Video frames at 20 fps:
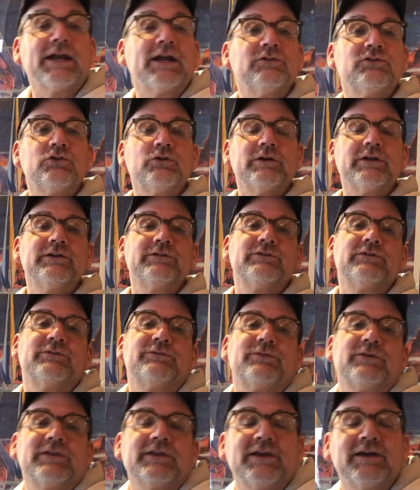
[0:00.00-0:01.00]
A short history
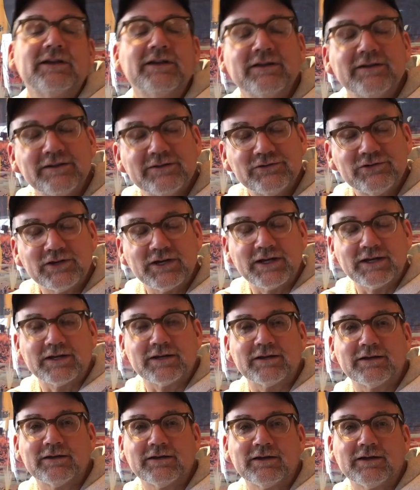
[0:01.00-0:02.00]
for the
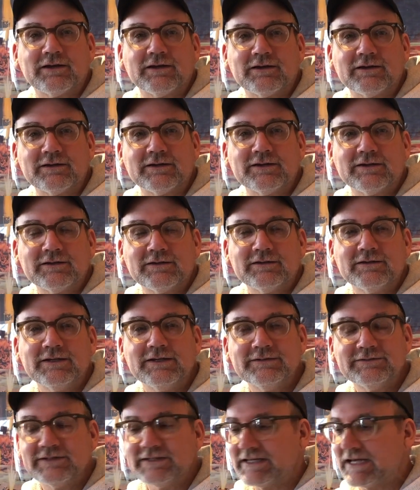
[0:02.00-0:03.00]
uninitiated.
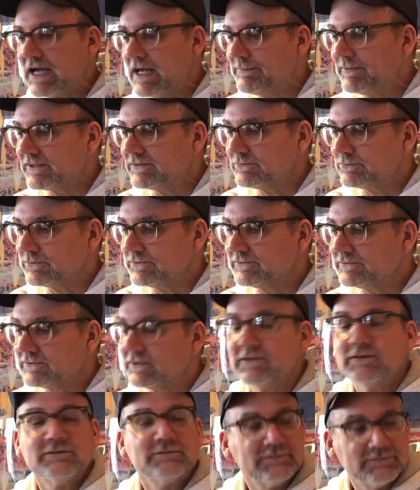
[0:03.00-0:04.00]
EC Comics was,
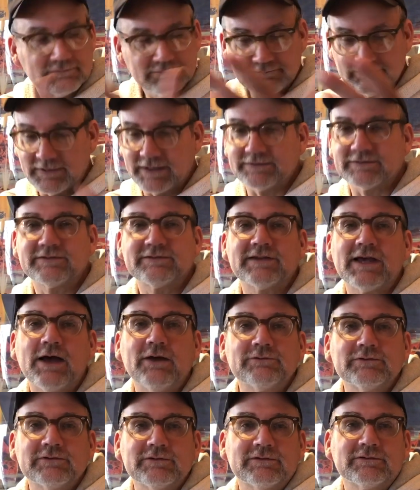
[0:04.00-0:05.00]
as it
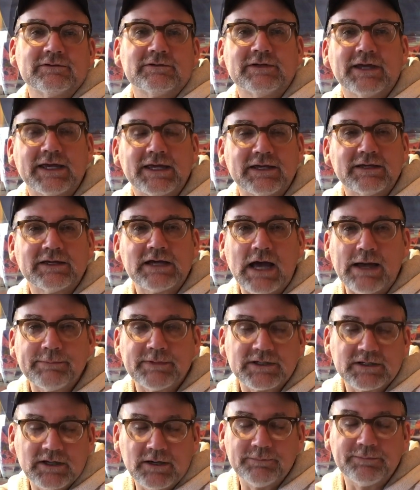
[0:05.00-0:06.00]
sounds, a
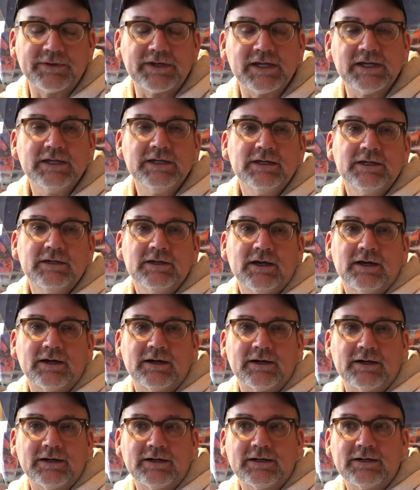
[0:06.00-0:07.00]
comic company.
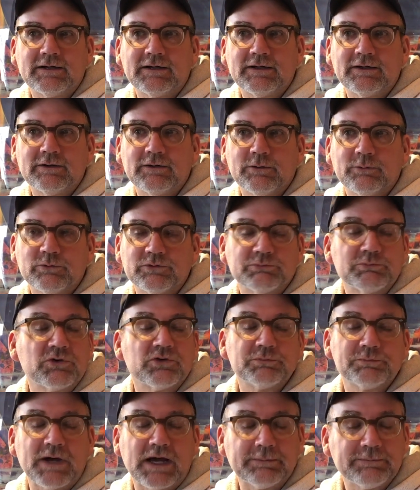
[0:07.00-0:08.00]
It was
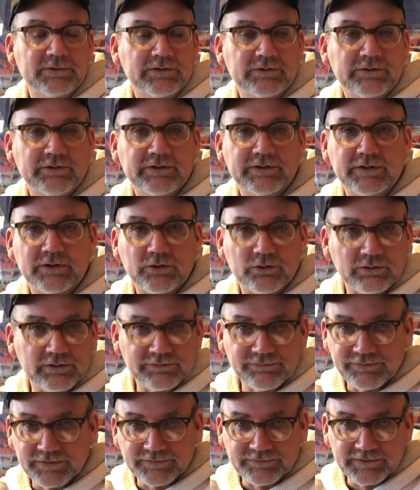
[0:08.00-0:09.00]
most popular in the
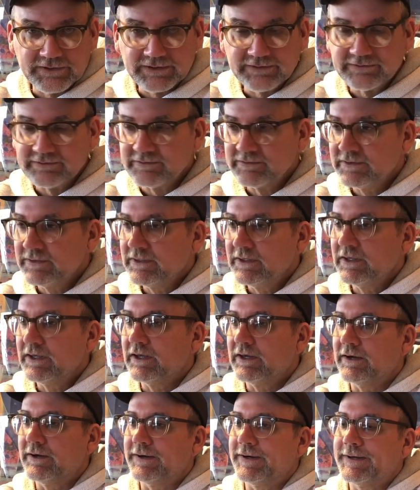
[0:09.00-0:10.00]
early 50s.
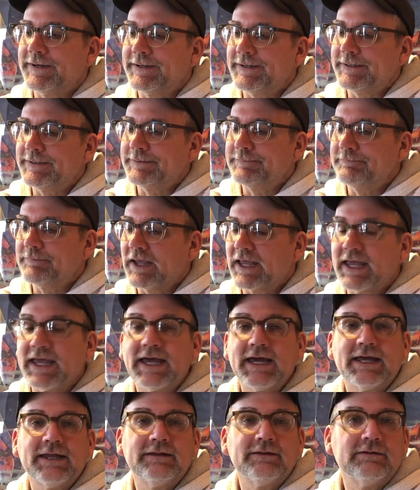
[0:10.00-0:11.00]

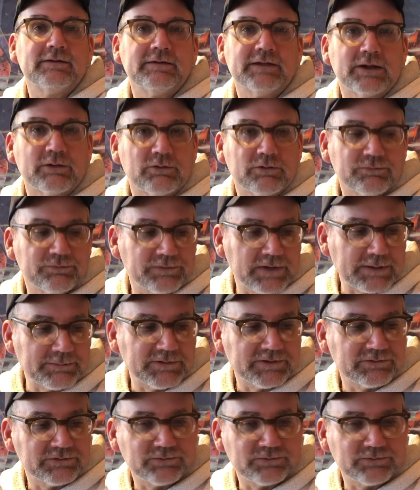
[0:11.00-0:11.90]
And they were famous